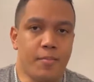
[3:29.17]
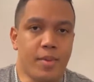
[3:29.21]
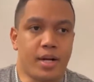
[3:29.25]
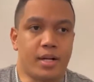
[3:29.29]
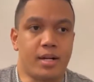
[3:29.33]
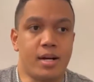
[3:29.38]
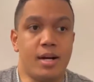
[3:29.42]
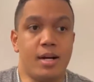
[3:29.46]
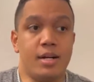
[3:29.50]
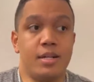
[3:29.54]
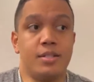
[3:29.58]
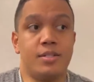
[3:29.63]

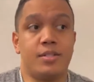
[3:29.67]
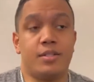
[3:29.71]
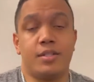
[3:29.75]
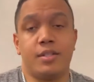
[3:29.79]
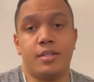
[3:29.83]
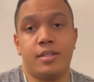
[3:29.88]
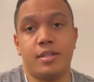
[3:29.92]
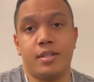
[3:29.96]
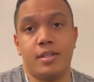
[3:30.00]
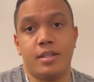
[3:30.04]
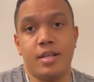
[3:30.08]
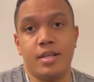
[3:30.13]

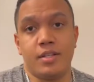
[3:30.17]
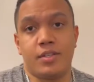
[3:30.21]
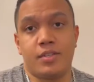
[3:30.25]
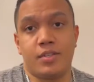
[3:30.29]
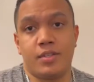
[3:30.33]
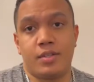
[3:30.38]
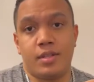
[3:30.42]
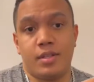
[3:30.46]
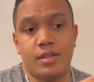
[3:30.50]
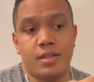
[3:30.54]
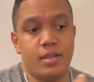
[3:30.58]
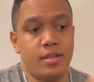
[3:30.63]
Because
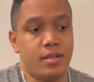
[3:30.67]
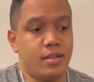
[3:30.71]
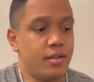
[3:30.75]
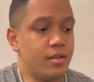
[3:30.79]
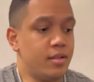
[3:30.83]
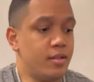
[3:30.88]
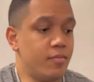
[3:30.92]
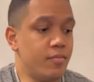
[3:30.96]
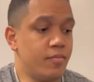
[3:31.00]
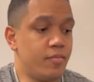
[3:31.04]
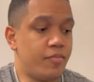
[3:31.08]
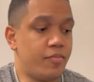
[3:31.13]
this
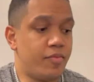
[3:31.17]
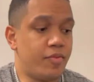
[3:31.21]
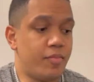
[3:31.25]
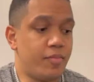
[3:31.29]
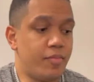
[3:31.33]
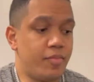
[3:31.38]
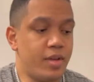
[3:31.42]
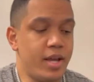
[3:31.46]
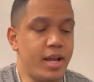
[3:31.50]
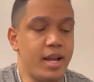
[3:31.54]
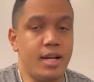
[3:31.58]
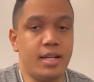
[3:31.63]

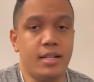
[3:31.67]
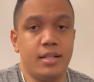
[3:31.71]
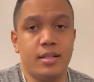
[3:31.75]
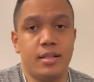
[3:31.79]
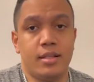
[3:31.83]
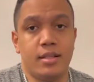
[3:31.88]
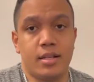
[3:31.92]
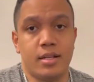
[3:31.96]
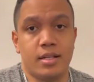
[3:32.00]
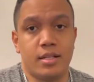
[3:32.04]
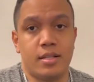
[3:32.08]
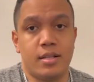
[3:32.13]

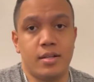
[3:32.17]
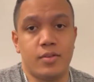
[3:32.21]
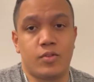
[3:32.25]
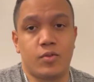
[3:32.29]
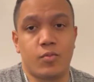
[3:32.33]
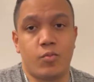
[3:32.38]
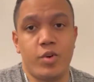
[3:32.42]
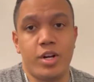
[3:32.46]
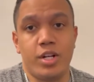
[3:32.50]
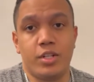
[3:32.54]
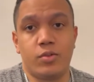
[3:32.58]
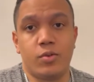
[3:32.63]
thing,
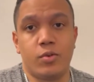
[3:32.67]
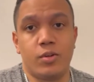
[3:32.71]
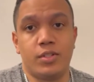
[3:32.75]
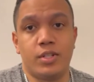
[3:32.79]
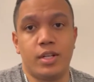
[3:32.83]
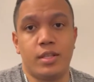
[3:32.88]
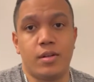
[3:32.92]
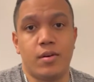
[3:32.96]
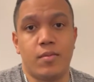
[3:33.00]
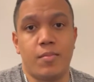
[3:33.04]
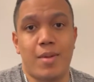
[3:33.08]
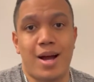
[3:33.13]
this
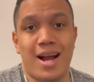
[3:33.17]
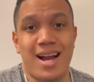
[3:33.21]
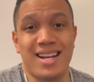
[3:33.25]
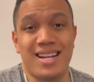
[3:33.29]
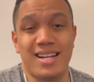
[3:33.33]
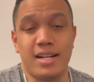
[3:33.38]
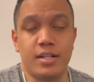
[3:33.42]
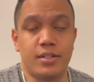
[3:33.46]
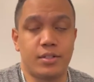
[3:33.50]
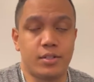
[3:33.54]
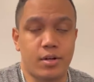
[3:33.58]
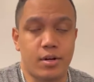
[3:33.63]
resource that they're
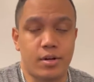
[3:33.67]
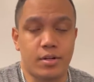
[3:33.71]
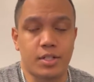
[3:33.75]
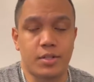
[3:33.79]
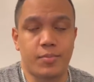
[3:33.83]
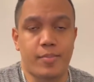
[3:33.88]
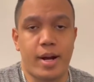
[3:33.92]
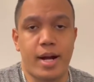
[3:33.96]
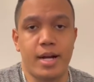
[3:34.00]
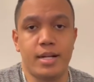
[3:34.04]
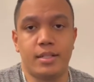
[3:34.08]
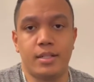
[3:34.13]
mining is
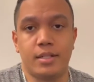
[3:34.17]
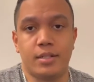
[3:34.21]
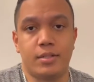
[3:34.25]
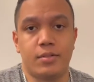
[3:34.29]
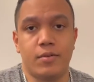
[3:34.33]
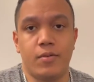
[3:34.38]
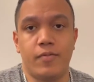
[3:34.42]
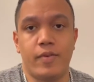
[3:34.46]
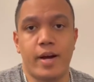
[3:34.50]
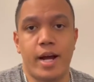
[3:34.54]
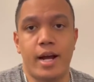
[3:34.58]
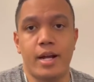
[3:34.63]
called spice,
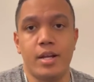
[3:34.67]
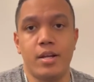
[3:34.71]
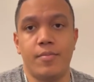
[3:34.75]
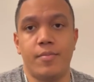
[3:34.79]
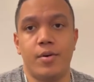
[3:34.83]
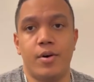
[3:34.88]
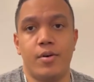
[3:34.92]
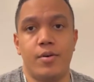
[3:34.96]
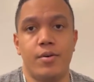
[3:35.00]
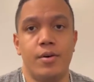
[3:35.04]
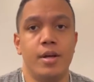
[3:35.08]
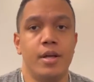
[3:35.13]
it's so
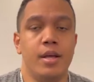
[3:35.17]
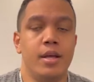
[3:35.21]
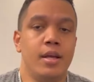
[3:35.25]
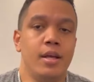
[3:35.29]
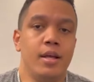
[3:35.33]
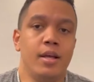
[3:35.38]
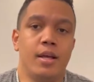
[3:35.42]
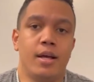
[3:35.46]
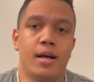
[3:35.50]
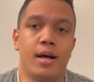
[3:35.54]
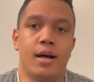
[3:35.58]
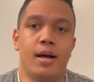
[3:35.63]
valuable.
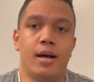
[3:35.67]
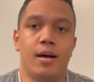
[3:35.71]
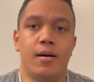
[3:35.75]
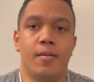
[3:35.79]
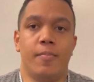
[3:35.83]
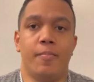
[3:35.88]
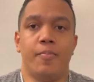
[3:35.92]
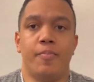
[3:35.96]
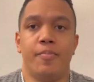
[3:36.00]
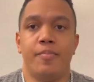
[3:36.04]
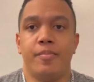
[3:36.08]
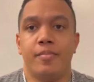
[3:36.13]

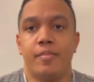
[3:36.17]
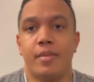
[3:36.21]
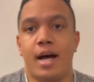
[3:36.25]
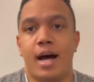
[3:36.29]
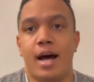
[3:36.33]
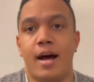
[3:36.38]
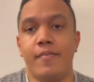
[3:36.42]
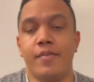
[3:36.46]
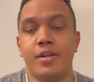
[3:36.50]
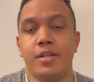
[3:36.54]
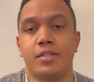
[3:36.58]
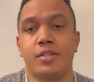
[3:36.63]

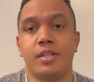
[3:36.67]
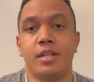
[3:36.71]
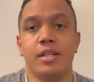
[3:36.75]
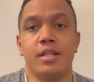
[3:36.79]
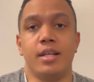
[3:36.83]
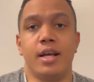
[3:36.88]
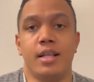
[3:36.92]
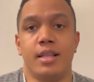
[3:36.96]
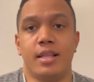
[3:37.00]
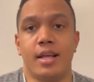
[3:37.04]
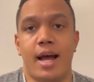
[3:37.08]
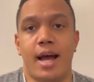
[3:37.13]

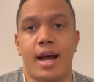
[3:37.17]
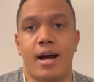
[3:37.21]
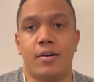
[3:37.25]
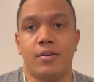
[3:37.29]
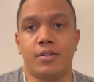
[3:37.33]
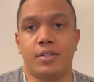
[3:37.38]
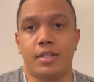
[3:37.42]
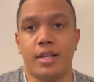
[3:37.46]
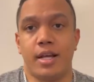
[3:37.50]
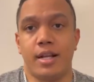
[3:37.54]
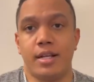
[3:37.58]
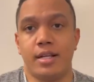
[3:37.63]
Obviously that the
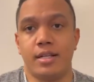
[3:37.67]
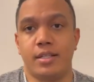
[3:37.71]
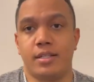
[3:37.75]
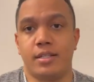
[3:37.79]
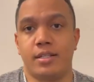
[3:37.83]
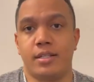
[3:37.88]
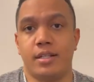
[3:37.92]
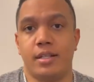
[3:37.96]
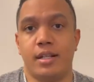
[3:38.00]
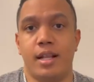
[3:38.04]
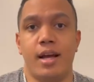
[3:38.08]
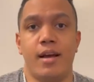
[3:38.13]
house that
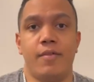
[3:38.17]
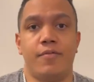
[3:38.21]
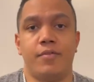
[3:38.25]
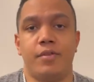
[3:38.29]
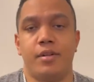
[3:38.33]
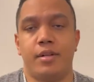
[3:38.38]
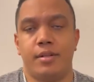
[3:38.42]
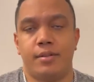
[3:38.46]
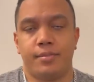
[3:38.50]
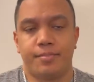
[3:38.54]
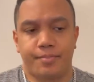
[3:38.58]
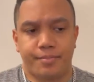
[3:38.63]
is
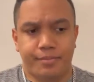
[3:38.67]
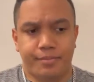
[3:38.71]
left,